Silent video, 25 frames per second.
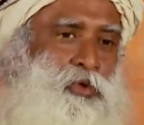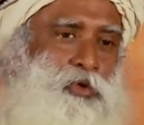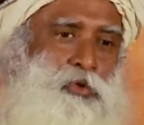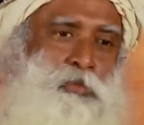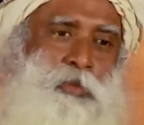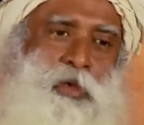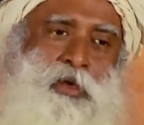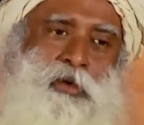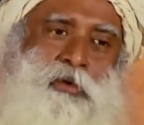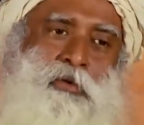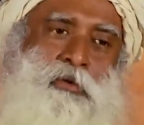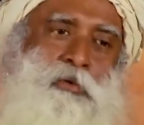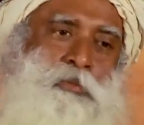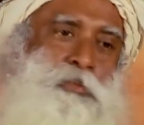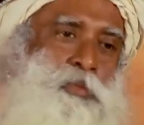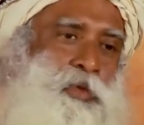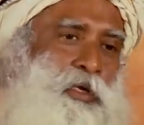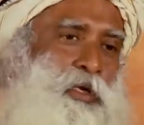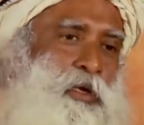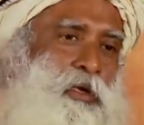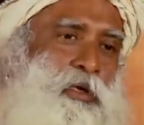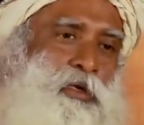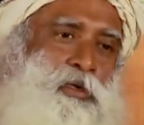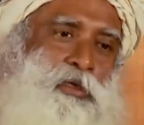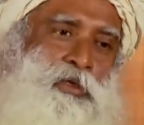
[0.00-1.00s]
you may go
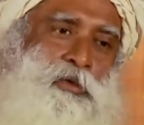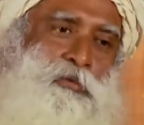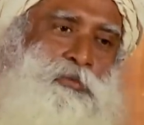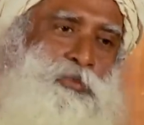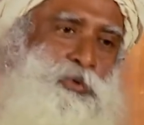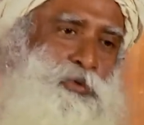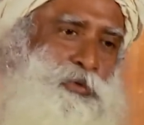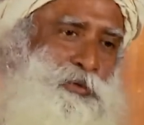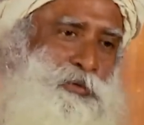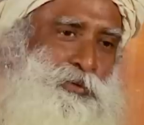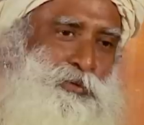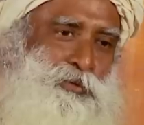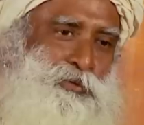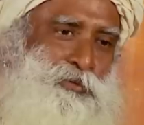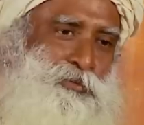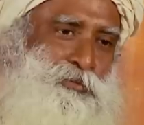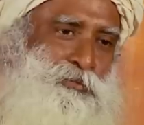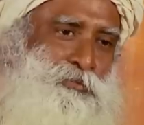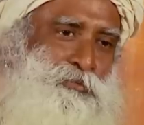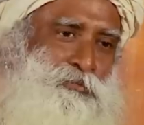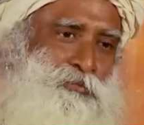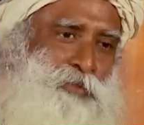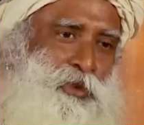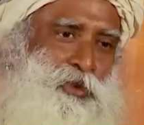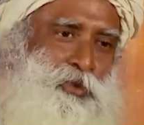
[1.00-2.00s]
beyond the moon,
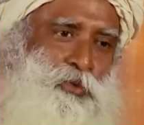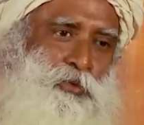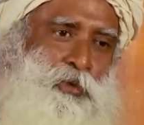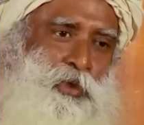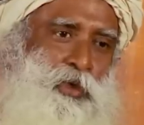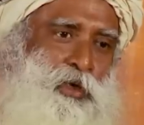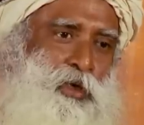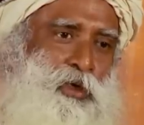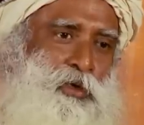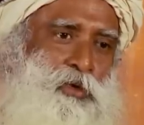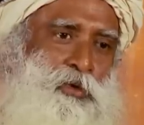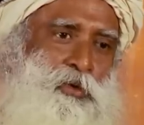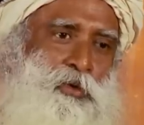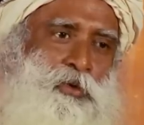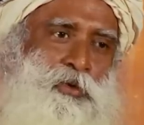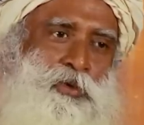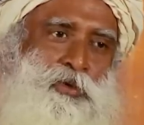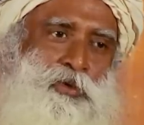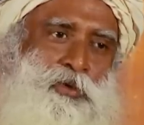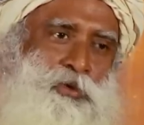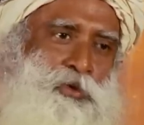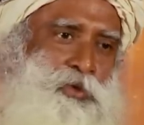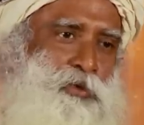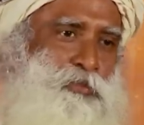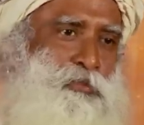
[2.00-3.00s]
but you will not go
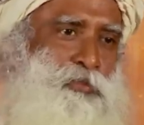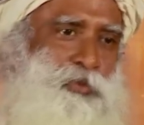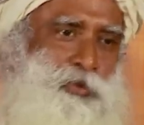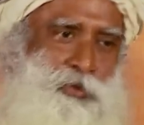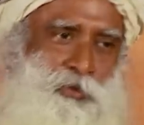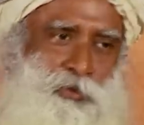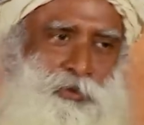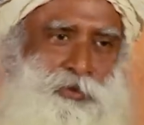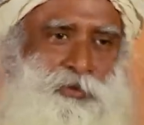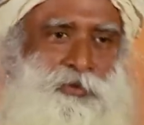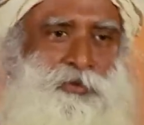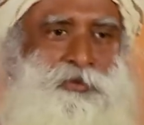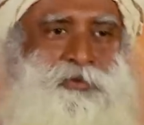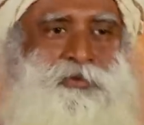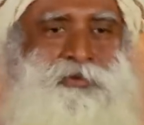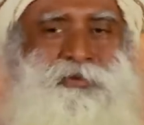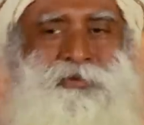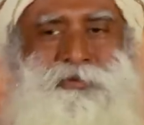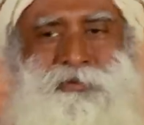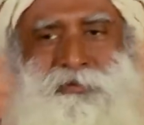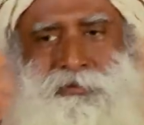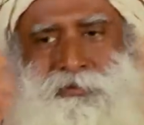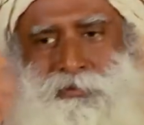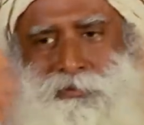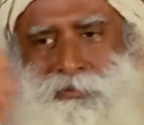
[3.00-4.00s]
to the moon.
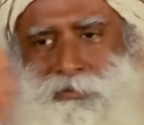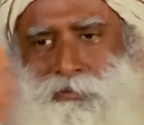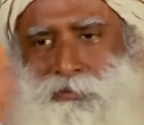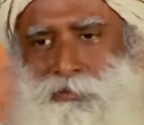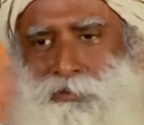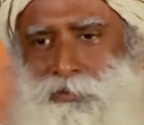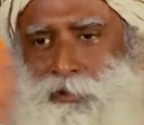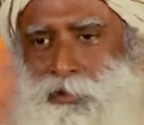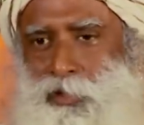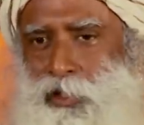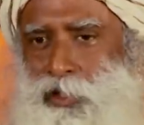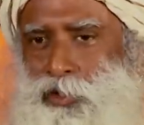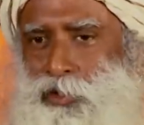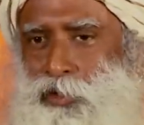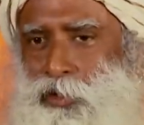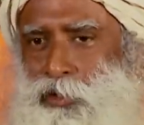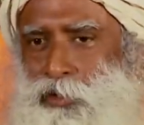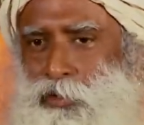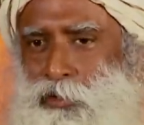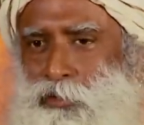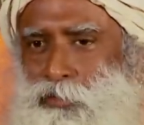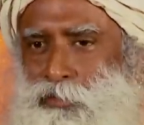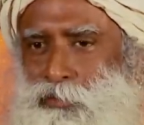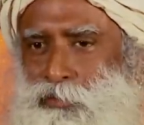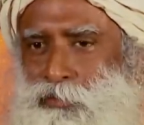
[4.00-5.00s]
Yes
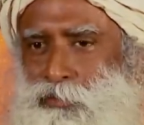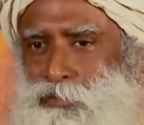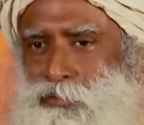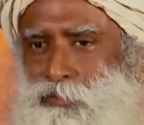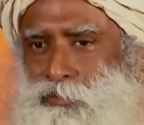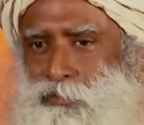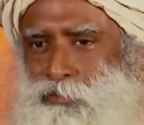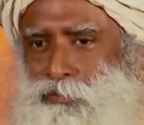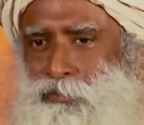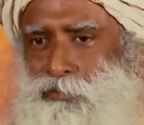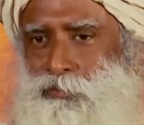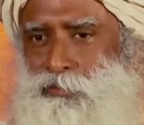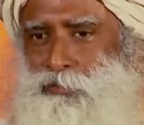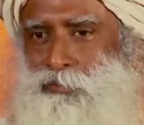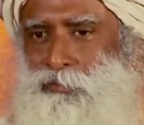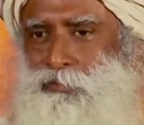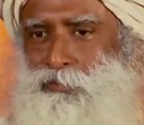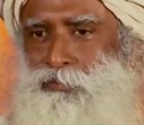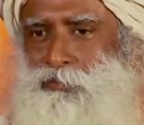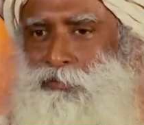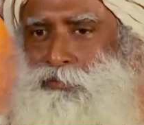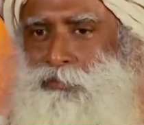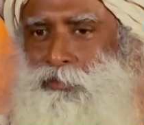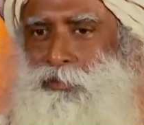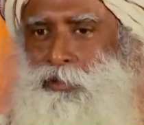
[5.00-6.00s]
or no?
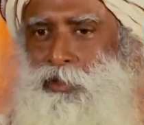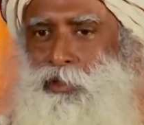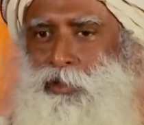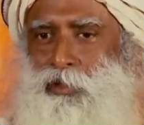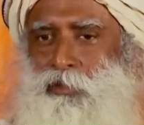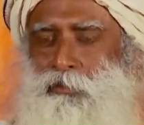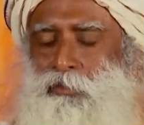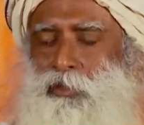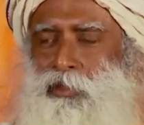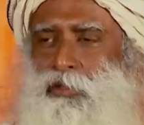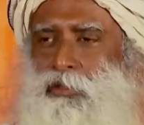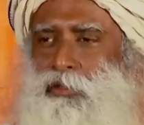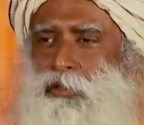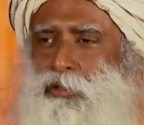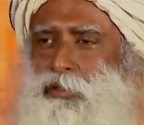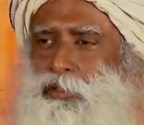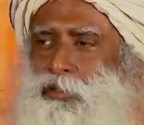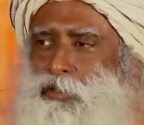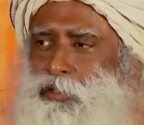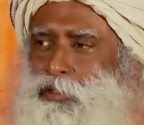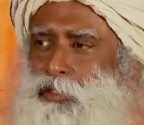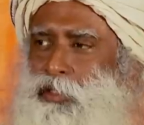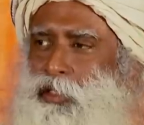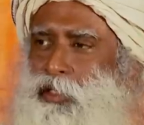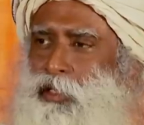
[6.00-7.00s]

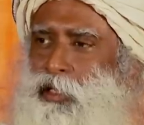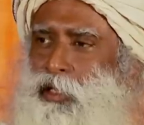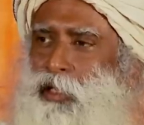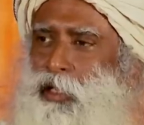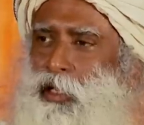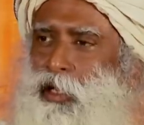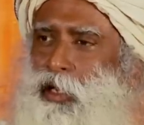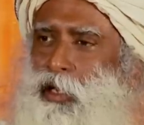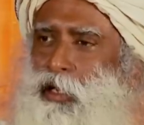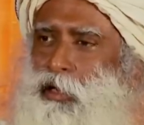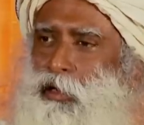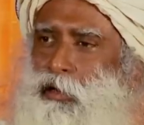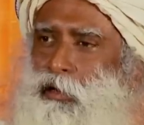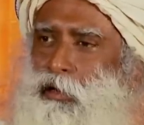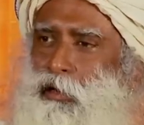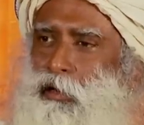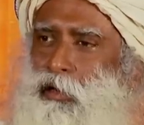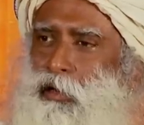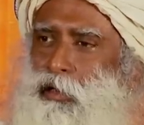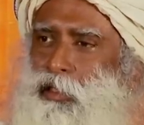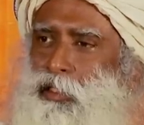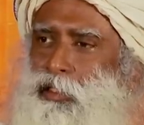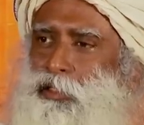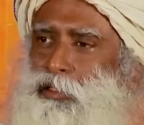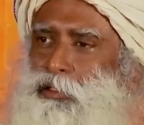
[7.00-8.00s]
Because a
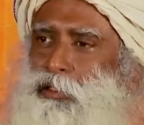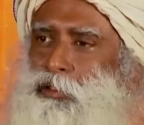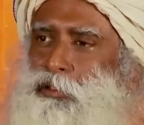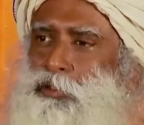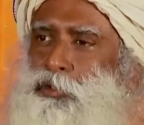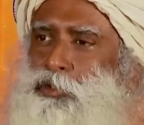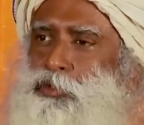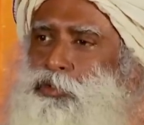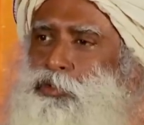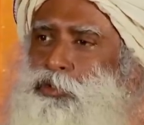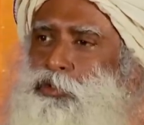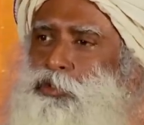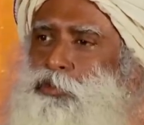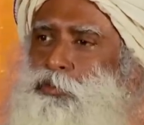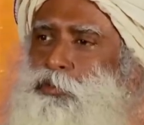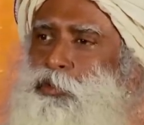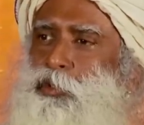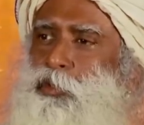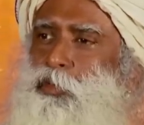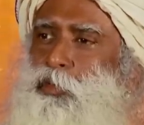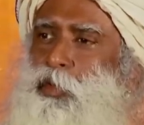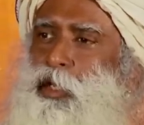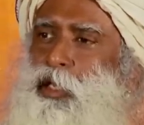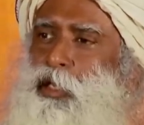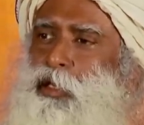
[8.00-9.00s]
car is not a
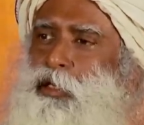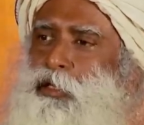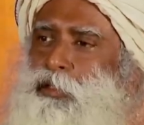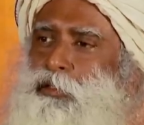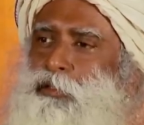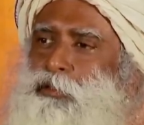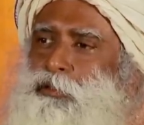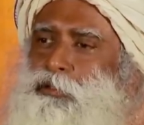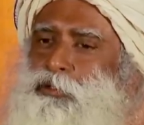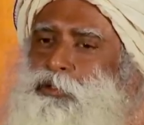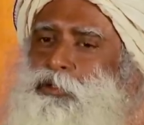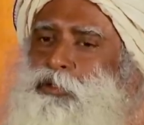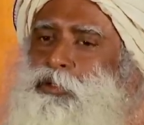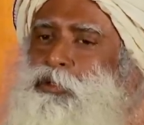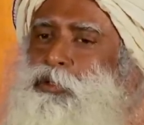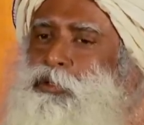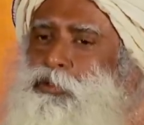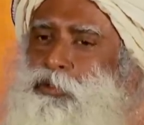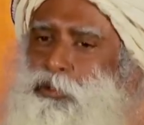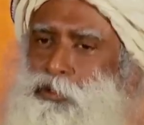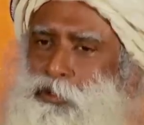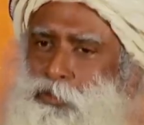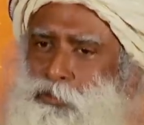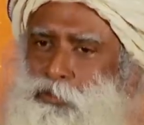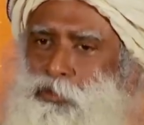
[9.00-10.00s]
suitable vehicle to
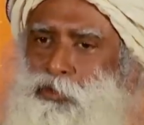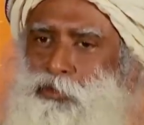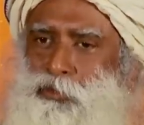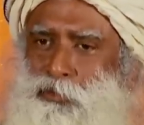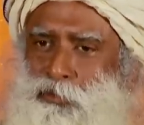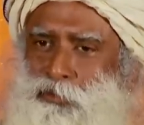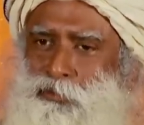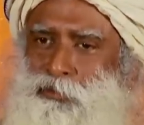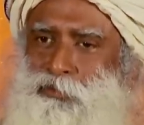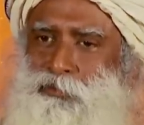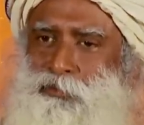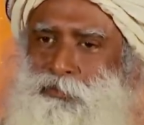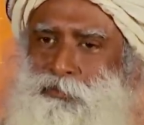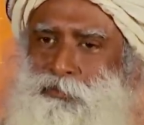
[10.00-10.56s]
go to the moon.